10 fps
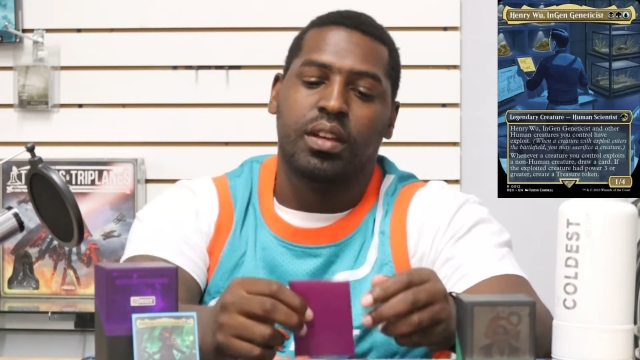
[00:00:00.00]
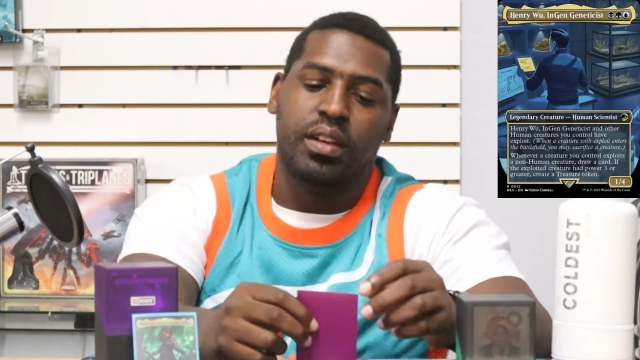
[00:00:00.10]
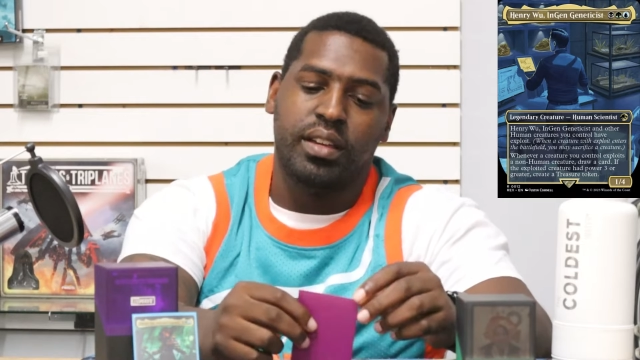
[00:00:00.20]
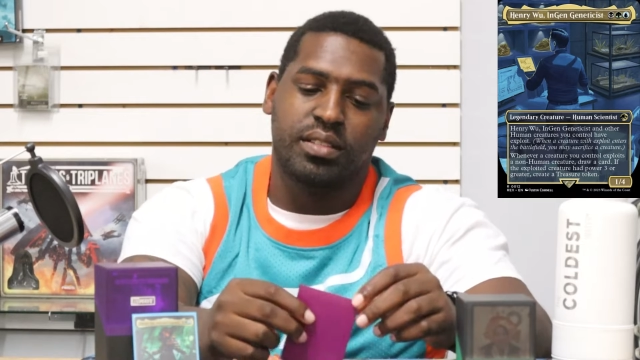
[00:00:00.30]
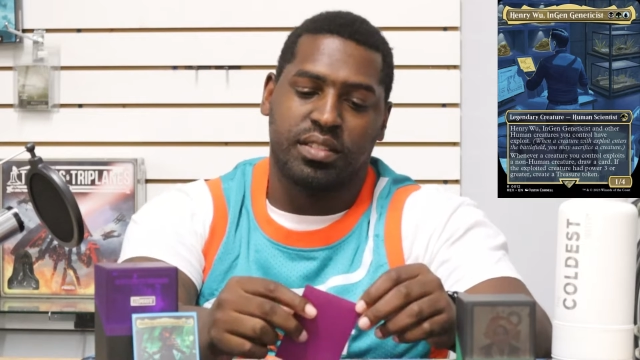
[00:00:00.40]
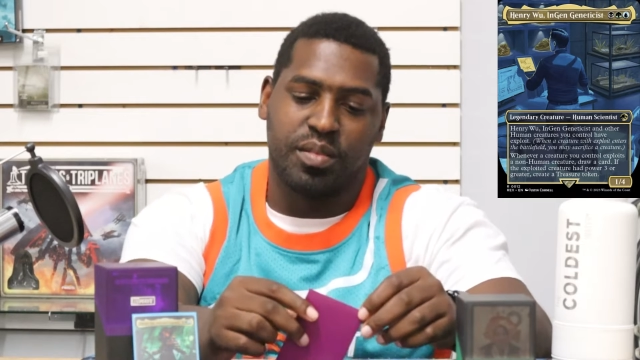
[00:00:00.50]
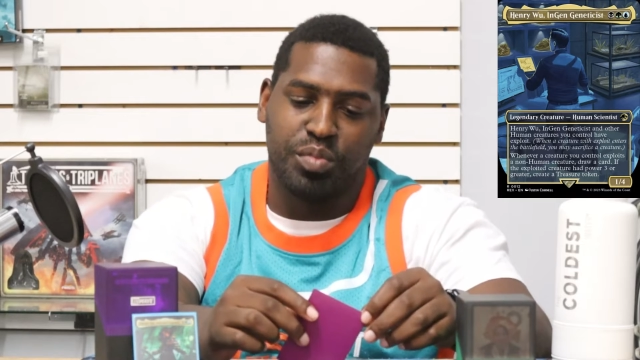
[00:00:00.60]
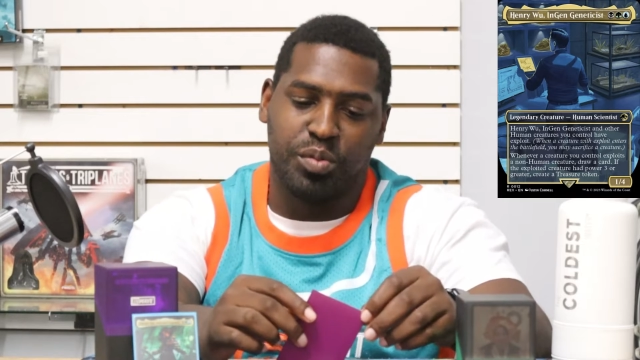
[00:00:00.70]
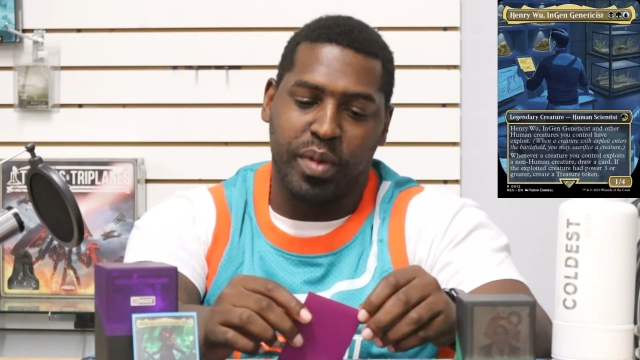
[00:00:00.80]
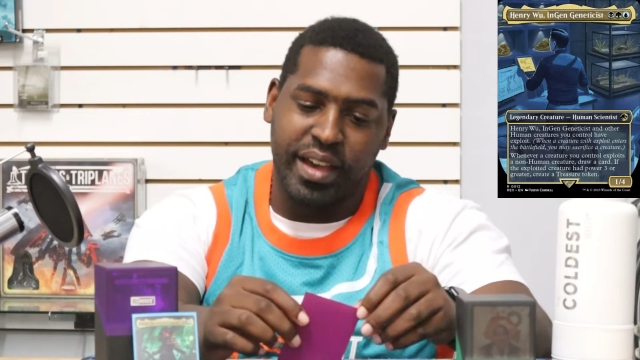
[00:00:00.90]
He's a
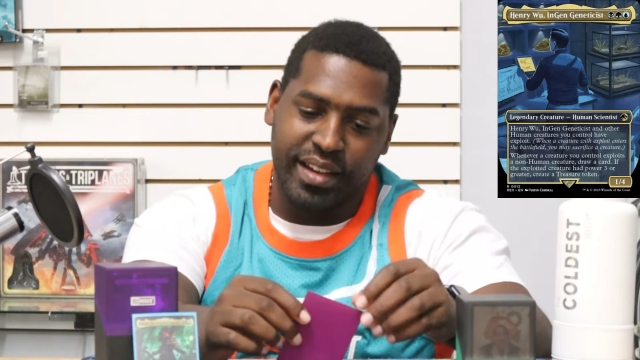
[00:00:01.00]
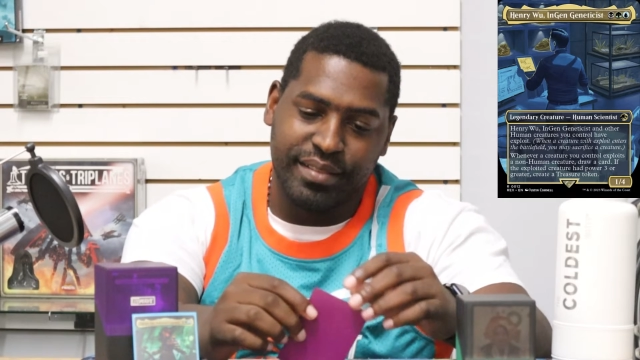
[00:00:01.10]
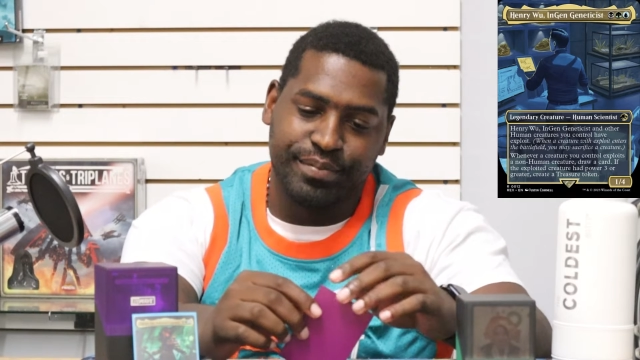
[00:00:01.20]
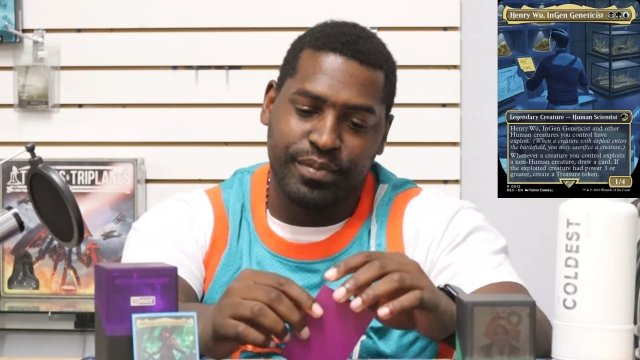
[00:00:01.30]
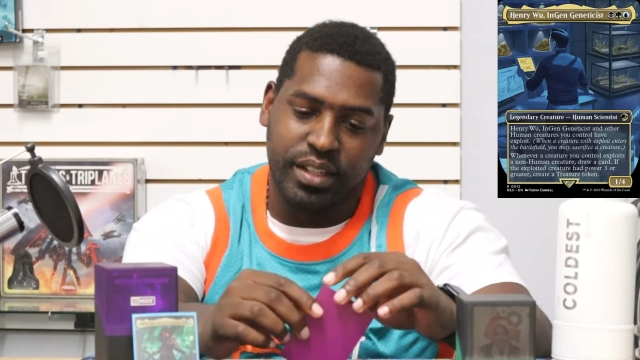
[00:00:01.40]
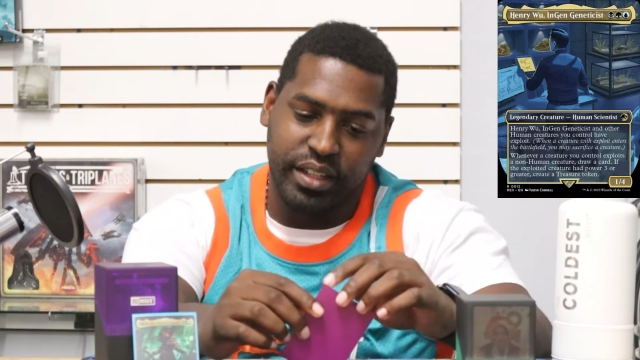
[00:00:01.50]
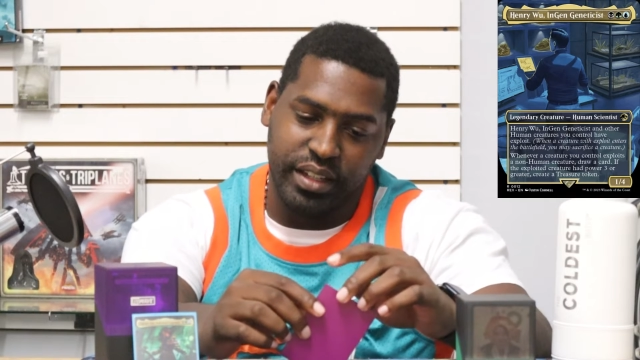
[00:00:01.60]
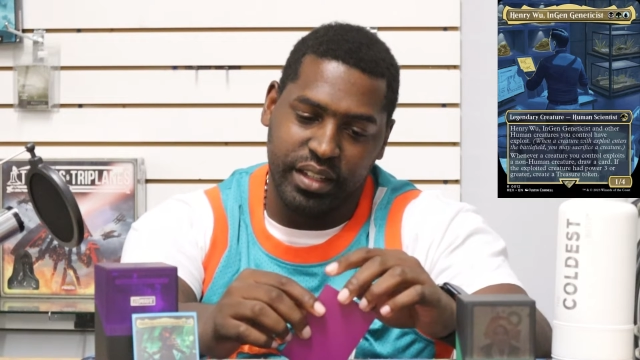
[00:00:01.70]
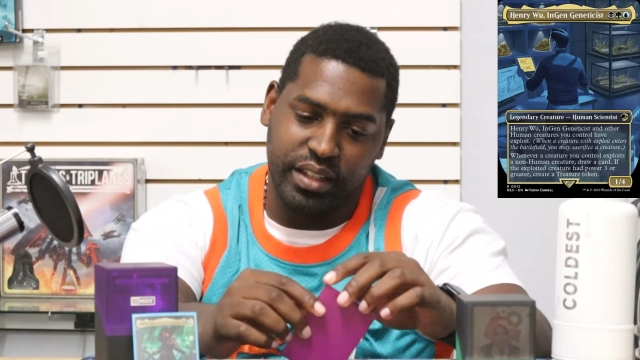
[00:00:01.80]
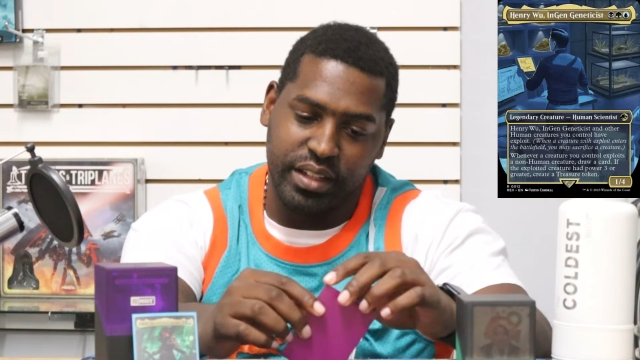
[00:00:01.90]
simple man.
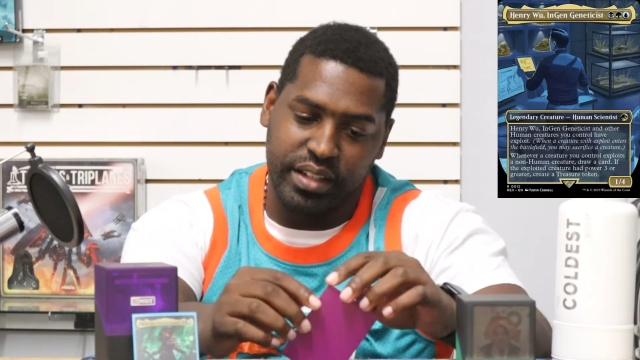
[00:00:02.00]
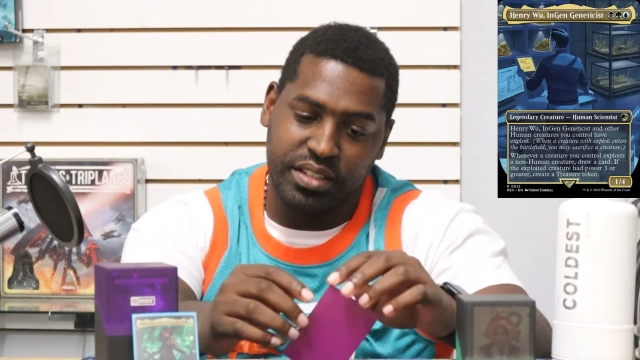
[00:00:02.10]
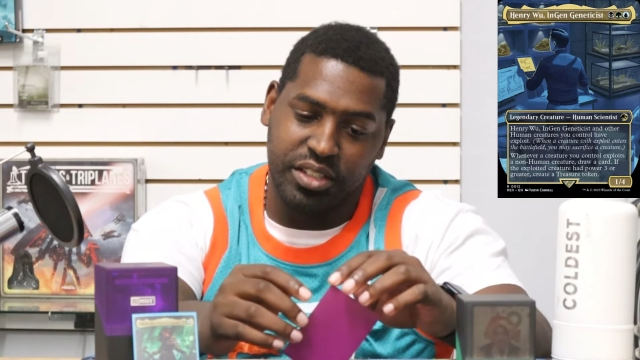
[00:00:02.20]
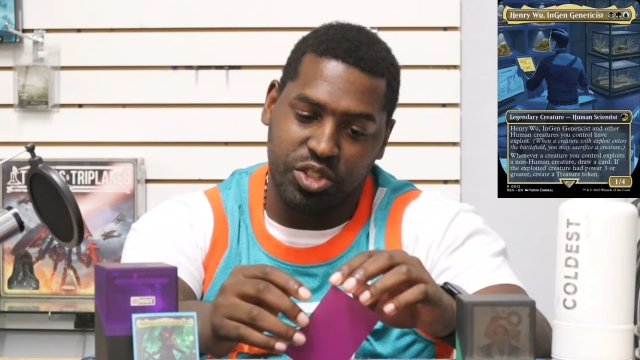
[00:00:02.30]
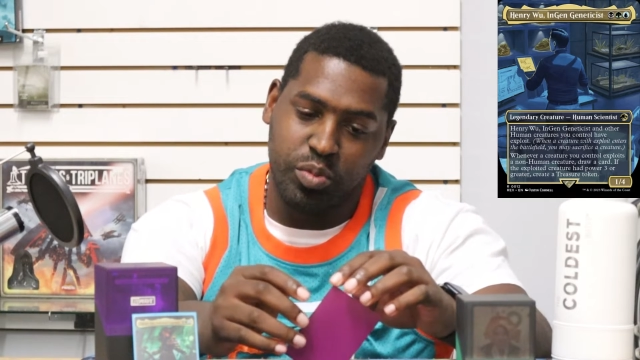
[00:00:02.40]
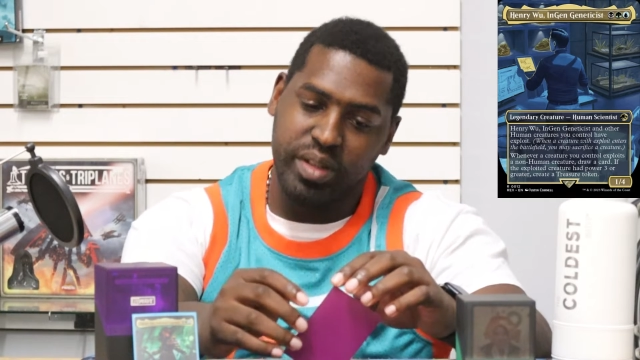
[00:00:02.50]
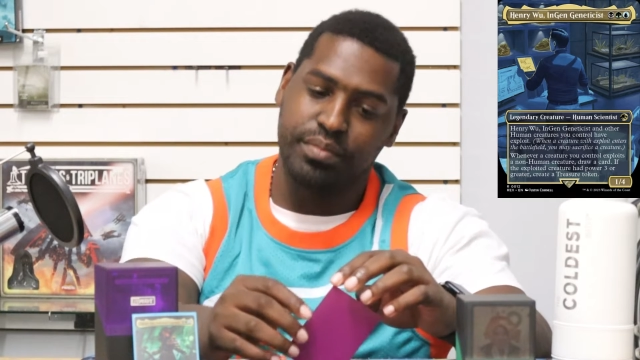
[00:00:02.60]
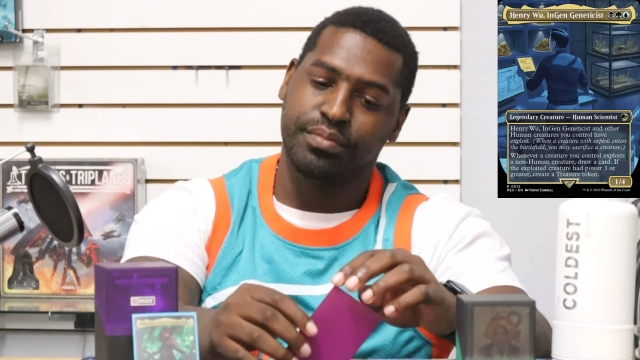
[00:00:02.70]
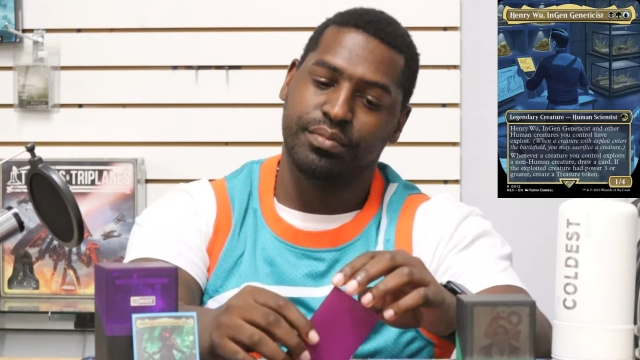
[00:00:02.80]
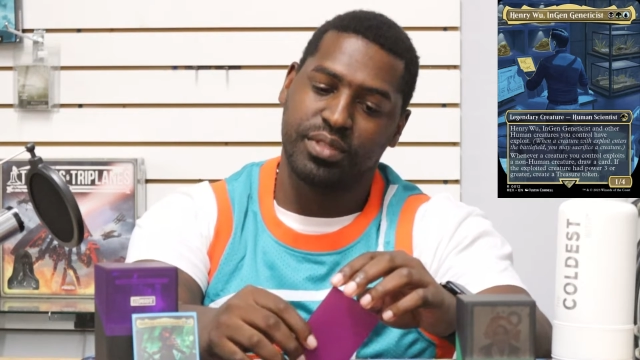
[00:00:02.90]
He is a
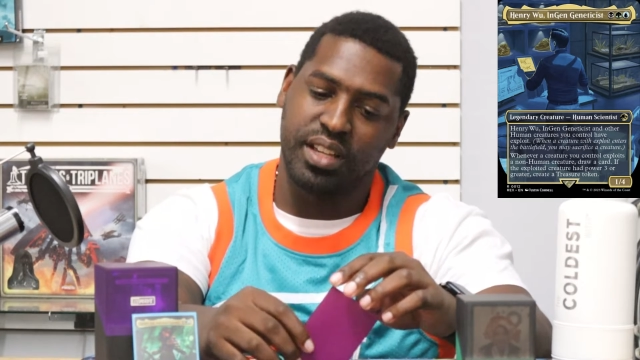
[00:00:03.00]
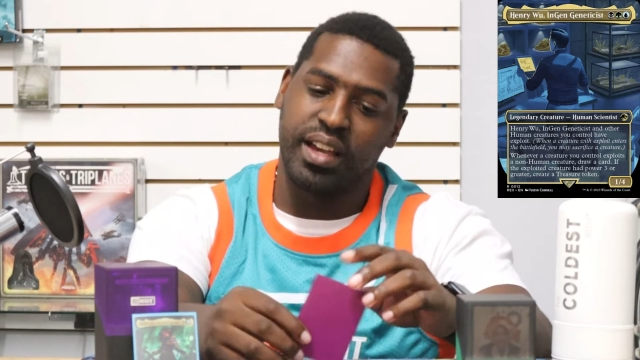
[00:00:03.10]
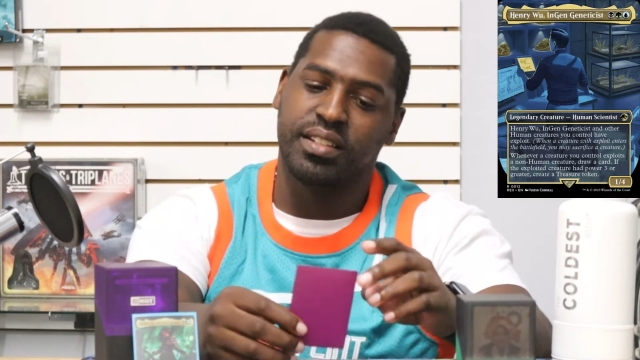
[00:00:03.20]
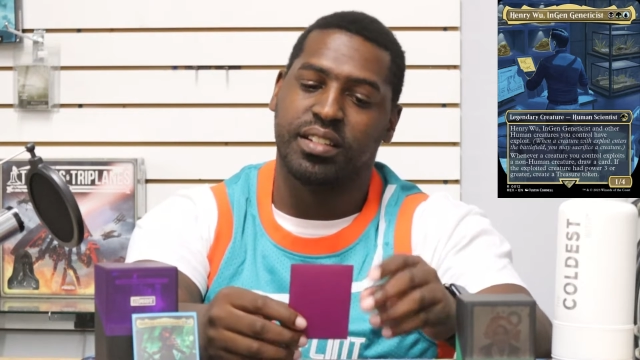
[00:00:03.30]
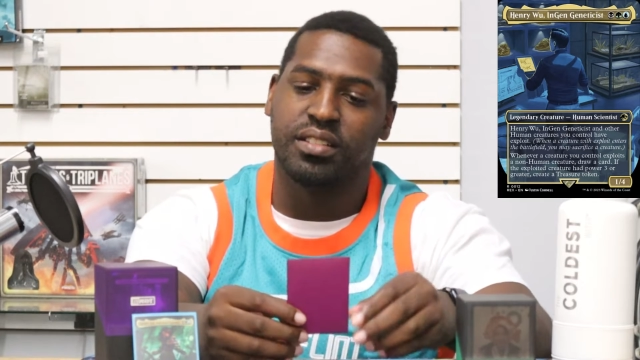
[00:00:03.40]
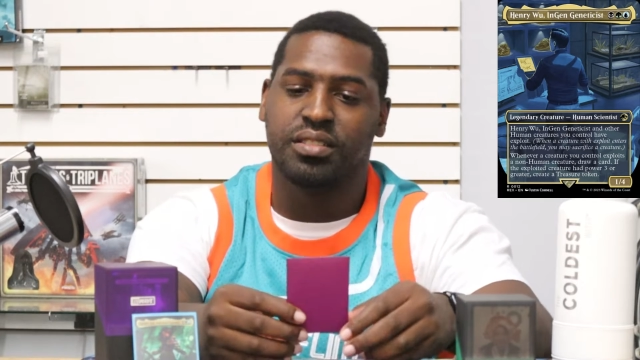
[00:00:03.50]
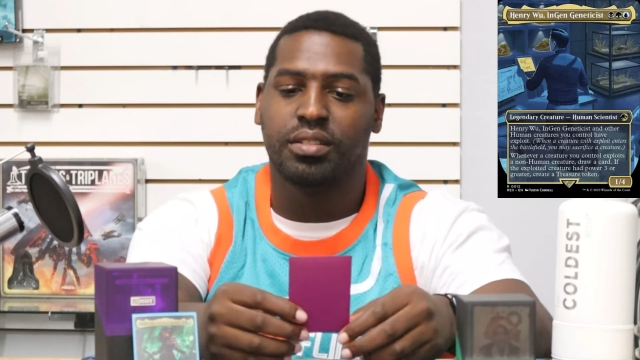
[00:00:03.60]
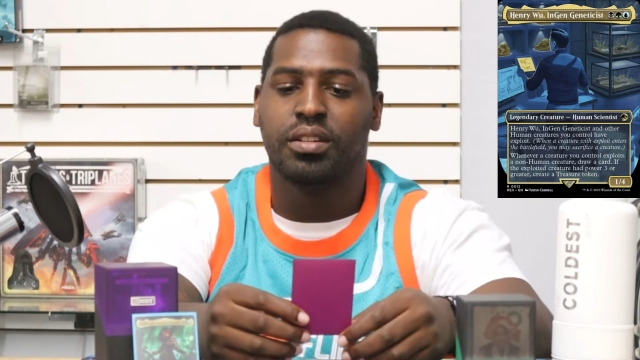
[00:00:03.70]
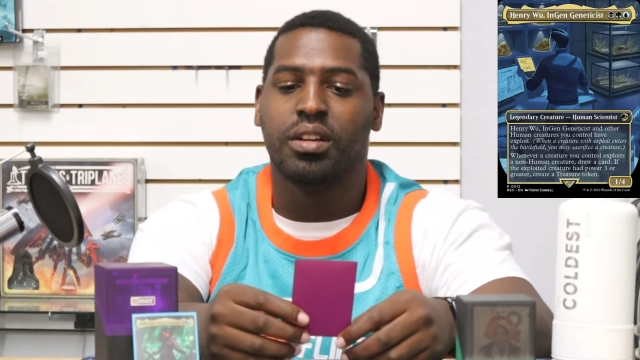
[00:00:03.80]
human scientist,